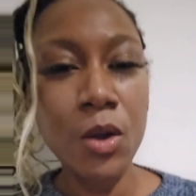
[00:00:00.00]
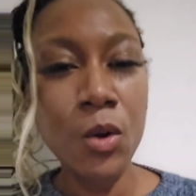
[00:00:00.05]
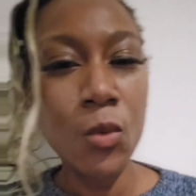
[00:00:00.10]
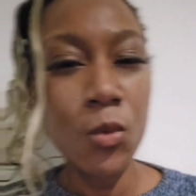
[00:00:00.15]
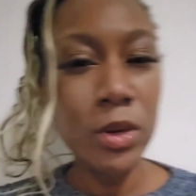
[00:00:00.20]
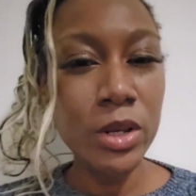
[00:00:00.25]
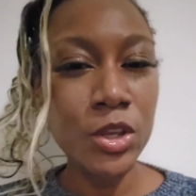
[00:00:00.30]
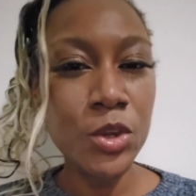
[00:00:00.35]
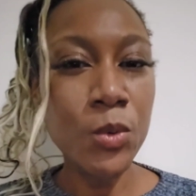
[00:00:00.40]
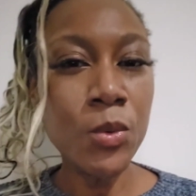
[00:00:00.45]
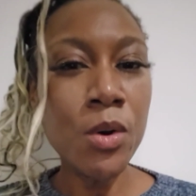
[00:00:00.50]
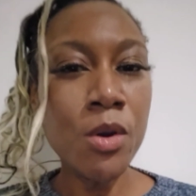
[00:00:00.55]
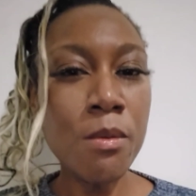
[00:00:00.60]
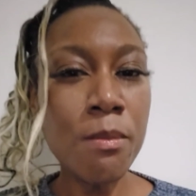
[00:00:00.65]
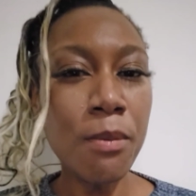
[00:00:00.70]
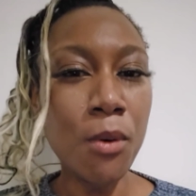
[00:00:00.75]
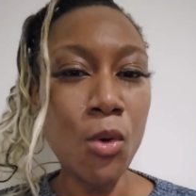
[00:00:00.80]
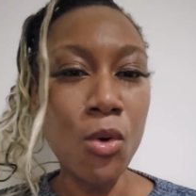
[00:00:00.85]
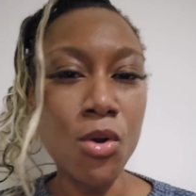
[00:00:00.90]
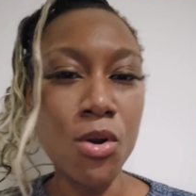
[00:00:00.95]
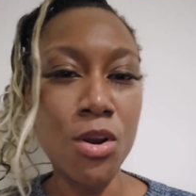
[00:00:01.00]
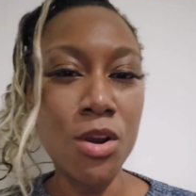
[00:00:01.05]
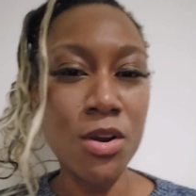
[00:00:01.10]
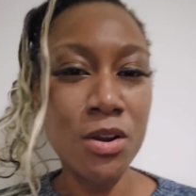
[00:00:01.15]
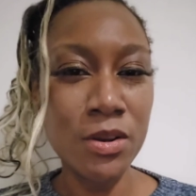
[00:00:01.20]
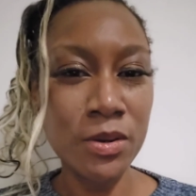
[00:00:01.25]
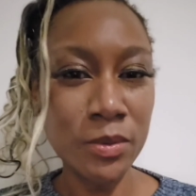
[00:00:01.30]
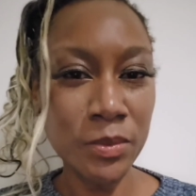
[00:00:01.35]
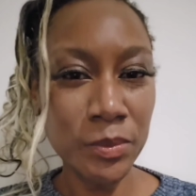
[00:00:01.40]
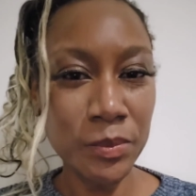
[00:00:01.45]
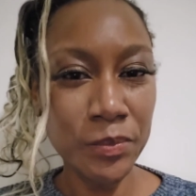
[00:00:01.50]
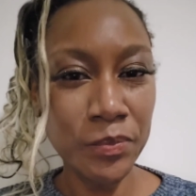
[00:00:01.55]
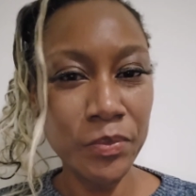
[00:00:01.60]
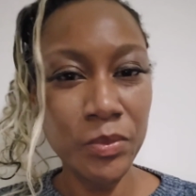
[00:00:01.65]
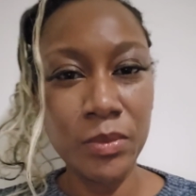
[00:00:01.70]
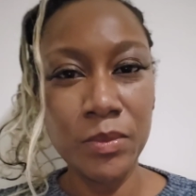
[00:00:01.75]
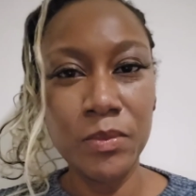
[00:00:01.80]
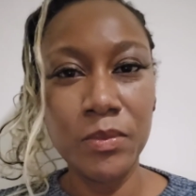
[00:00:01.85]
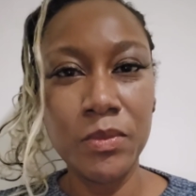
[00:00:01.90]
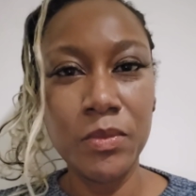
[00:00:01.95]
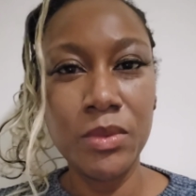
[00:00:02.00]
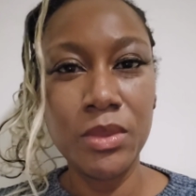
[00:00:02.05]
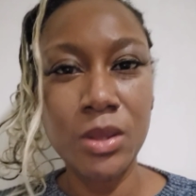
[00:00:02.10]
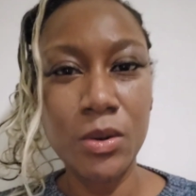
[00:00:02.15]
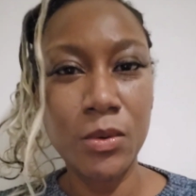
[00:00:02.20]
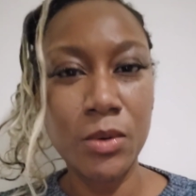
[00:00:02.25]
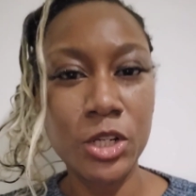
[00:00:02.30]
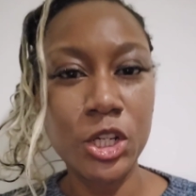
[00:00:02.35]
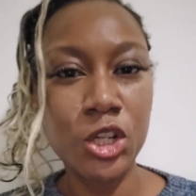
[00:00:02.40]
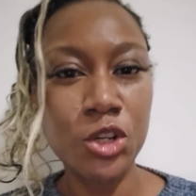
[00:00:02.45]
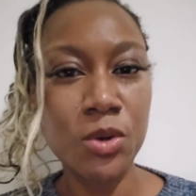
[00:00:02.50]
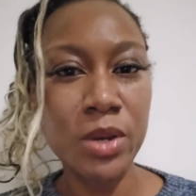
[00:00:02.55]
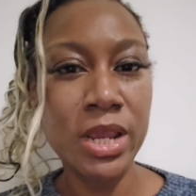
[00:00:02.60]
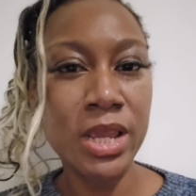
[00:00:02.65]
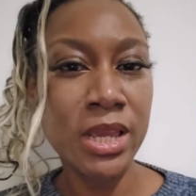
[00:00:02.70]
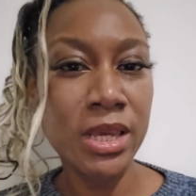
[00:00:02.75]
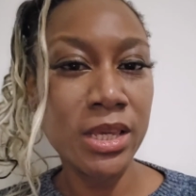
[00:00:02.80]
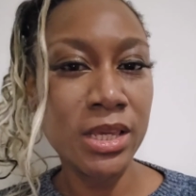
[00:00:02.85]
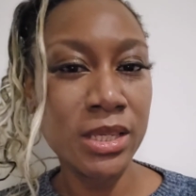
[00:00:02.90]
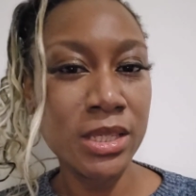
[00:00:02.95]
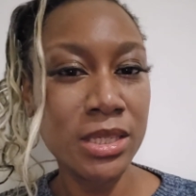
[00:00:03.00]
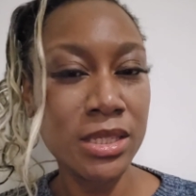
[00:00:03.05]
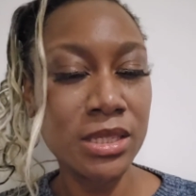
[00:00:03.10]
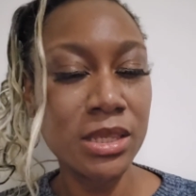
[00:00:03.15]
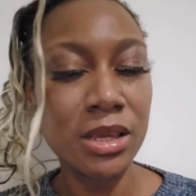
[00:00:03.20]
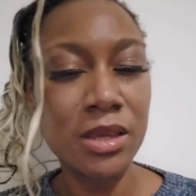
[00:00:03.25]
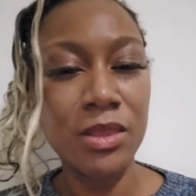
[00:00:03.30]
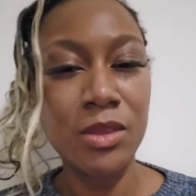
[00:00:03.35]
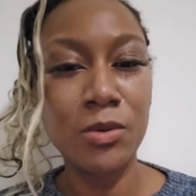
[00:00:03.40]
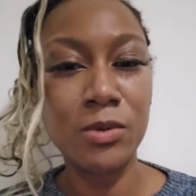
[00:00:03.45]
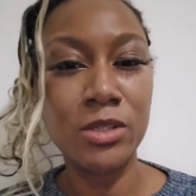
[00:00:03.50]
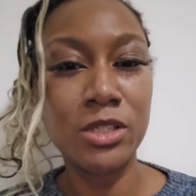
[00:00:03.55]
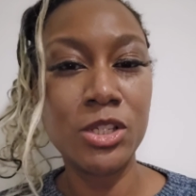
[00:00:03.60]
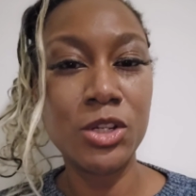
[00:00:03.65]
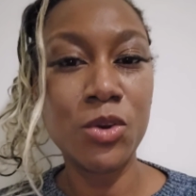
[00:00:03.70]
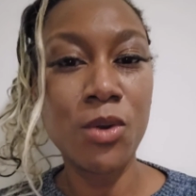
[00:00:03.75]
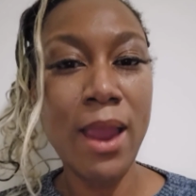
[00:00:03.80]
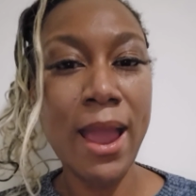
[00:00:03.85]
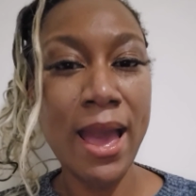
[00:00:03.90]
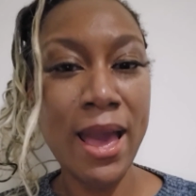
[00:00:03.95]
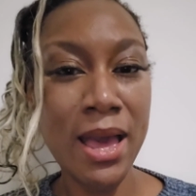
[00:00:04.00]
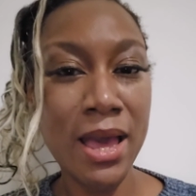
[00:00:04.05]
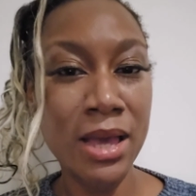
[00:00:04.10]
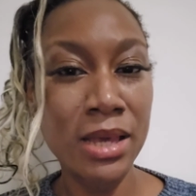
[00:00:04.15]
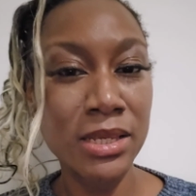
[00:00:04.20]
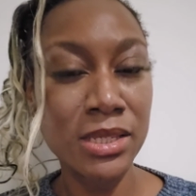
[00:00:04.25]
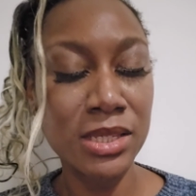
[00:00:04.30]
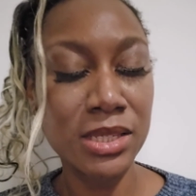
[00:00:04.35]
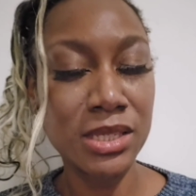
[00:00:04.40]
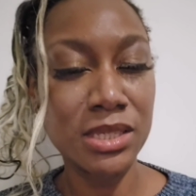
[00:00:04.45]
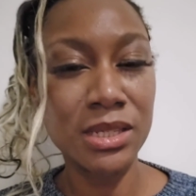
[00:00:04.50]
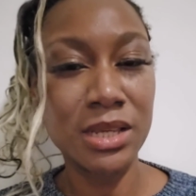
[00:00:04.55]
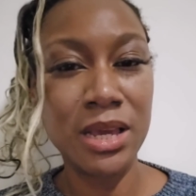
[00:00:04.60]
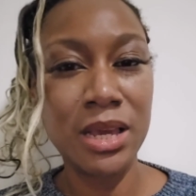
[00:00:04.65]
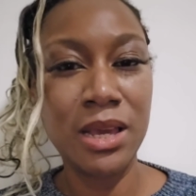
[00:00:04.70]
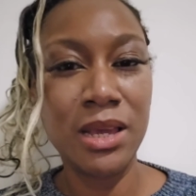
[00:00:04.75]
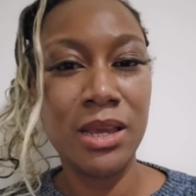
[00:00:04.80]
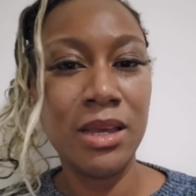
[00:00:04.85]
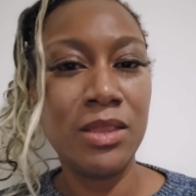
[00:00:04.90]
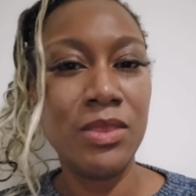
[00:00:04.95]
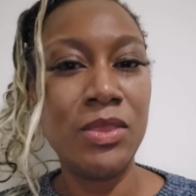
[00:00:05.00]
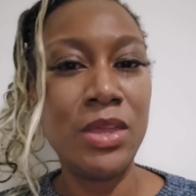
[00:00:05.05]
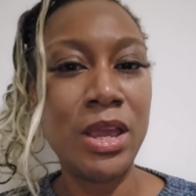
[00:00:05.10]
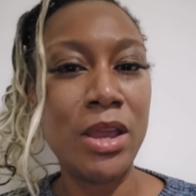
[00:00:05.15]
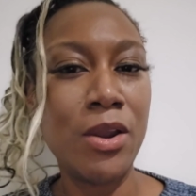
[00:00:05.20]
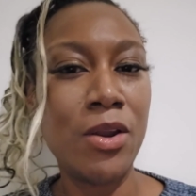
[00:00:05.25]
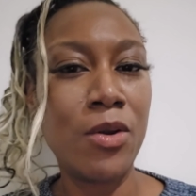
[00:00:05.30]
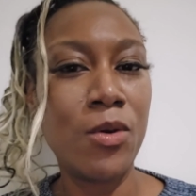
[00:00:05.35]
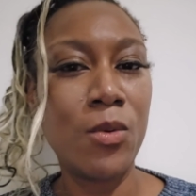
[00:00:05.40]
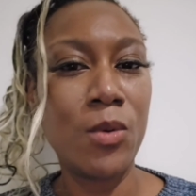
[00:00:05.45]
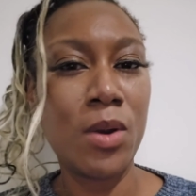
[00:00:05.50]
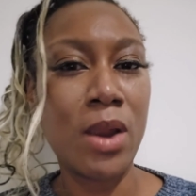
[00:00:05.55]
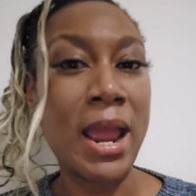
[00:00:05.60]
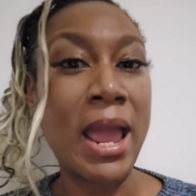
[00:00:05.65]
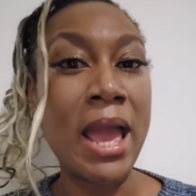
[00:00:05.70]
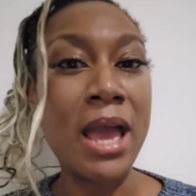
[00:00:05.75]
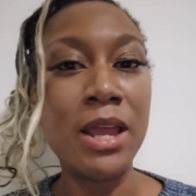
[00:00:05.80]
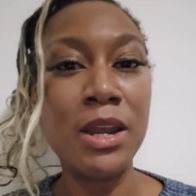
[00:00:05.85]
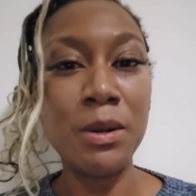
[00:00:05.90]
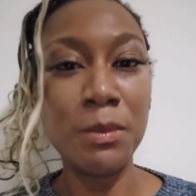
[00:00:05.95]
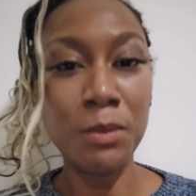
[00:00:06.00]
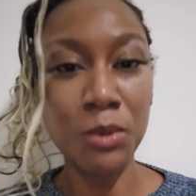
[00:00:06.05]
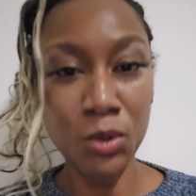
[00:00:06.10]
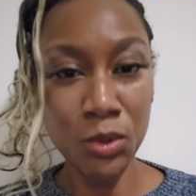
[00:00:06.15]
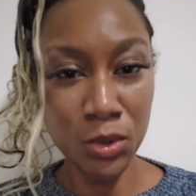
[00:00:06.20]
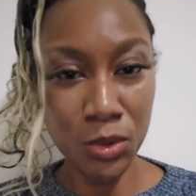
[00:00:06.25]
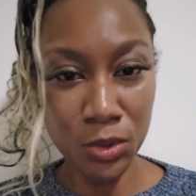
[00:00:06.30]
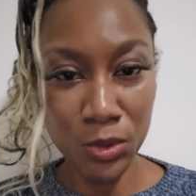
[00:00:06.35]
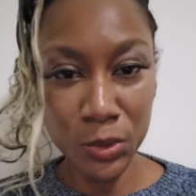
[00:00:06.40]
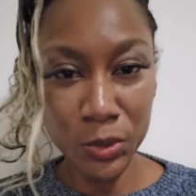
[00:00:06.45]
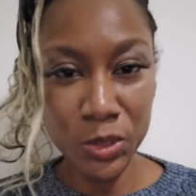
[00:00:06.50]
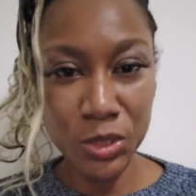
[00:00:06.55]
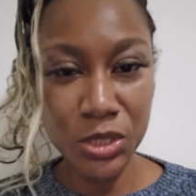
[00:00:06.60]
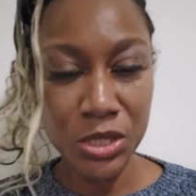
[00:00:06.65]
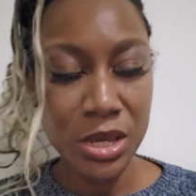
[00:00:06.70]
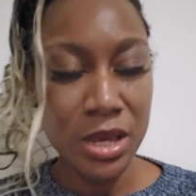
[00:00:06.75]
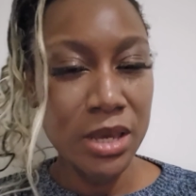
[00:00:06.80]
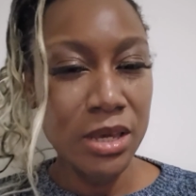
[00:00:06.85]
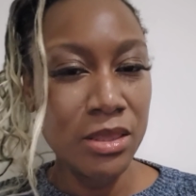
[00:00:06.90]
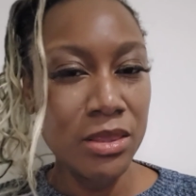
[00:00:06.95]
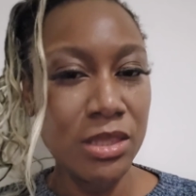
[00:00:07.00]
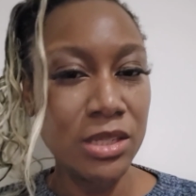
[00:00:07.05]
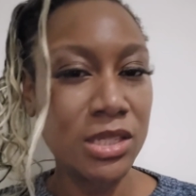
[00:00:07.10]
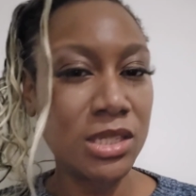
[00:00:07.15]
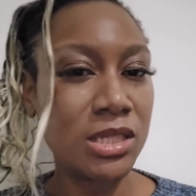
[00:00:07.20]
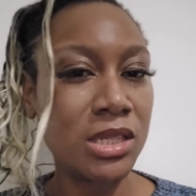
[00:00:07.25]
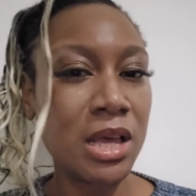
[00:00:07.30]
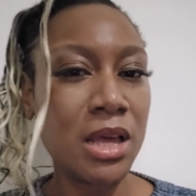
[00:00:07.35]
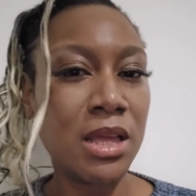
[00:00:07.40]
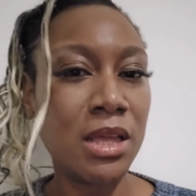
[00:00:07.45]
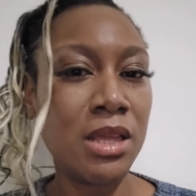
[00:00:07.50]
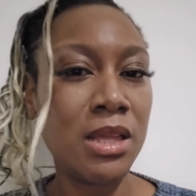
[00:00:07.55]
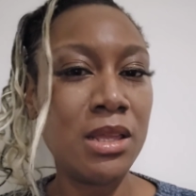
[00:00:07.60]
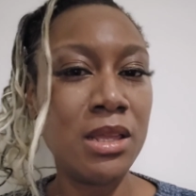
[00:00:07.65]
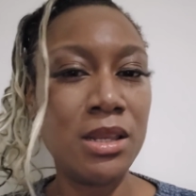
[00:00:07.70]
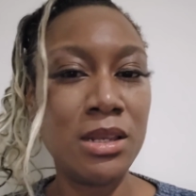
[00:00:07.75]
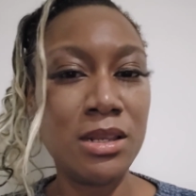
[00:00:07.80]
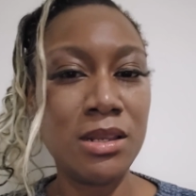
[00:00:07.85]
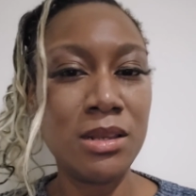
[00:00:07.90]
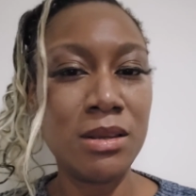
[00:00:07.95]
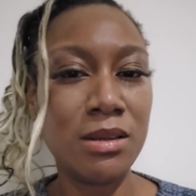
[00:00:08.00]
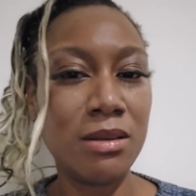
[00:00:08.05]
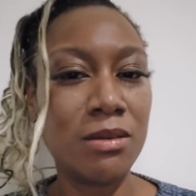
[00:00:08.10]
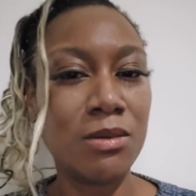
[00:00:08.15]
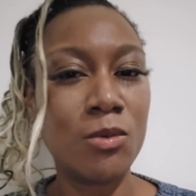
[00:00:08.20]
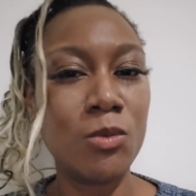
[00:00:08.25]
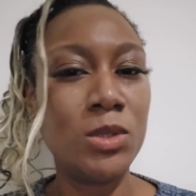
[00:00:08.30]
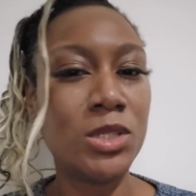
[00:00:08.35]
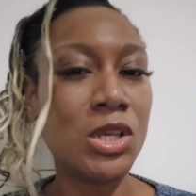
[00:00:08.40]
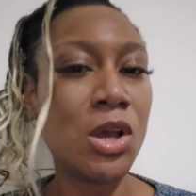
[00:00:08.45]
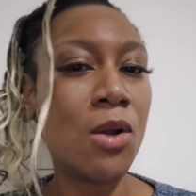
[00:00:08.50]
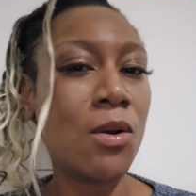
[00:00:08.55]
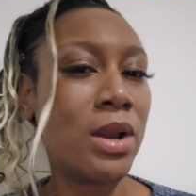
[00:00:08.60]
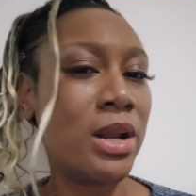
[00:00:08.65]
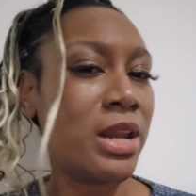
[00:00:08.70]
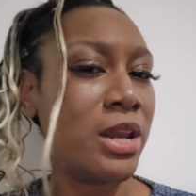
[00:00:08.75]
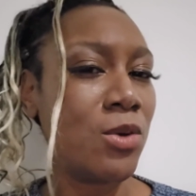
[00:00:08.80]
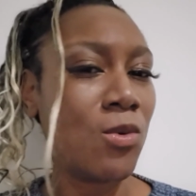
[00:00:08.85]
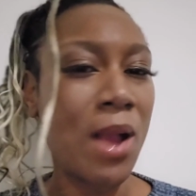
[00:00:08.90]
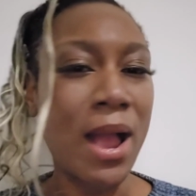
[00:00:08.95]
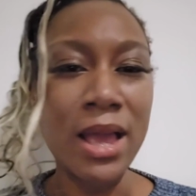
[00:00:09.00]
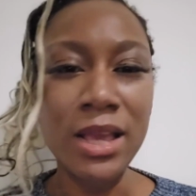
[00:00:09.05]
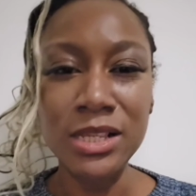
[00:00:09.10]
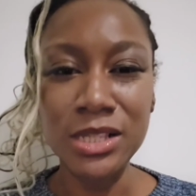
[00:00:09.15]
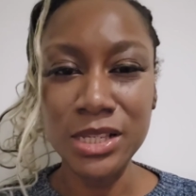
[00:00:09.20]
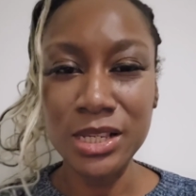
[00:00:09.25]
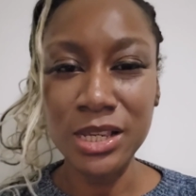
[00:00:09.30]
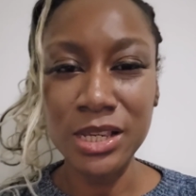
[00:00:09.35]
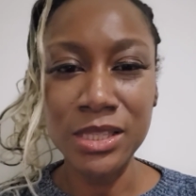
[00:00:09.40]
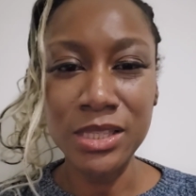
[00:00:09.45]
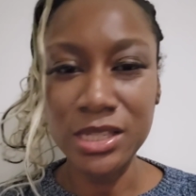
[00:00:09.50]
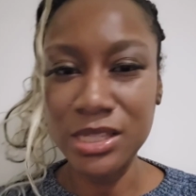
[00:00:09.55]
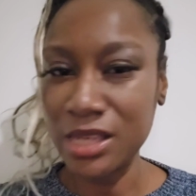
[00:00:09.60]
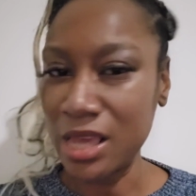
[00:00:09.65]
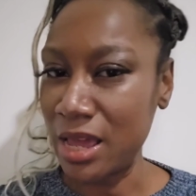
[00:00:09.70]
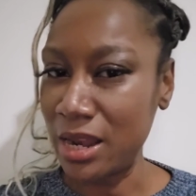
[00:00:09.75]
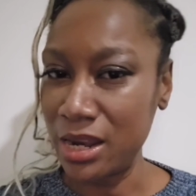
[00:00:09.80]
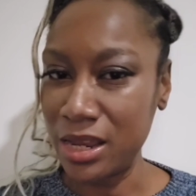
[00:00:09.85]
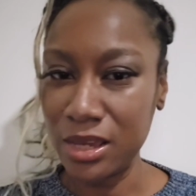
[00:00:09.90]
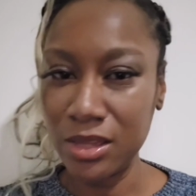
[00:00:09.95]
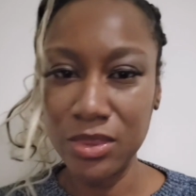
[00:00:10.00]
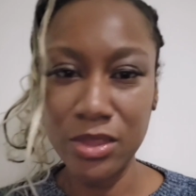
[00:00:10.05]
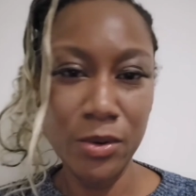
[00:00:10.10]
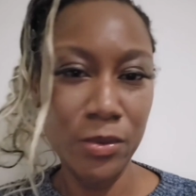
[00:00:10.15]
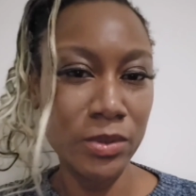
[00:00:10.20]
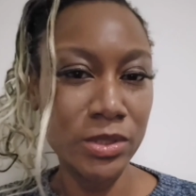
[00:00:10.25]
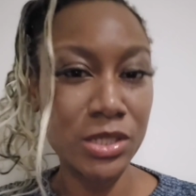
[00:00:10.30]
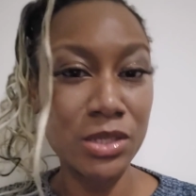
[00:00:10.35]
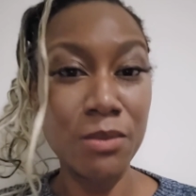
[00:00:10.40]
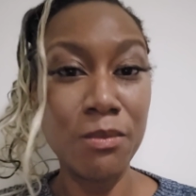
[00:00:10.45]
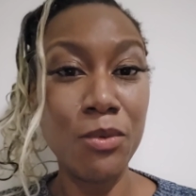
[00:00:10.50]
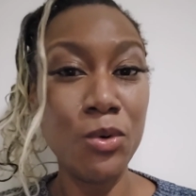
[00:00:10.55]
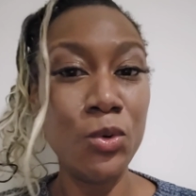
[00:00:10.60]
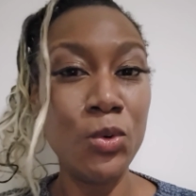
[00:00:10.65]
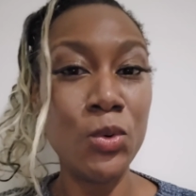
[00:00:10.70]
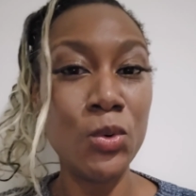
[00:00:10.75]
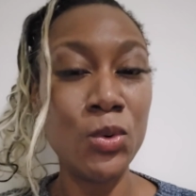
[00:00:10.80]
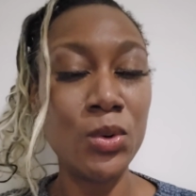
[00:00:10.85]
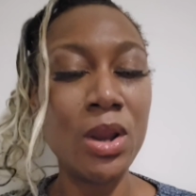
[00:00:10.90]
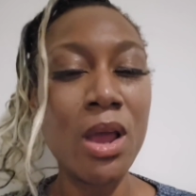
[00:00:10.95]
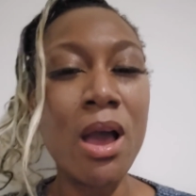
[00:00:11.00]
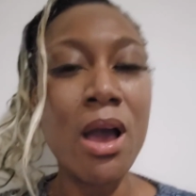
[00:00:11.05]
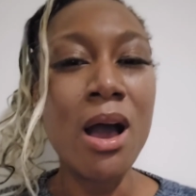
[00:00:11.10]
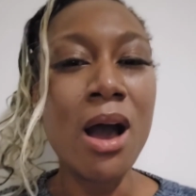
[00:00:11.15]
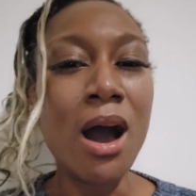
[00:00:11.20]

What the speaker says: When you were born, there were trees, there was grass, there were animals, the sun was already rising and setting, there was the moon.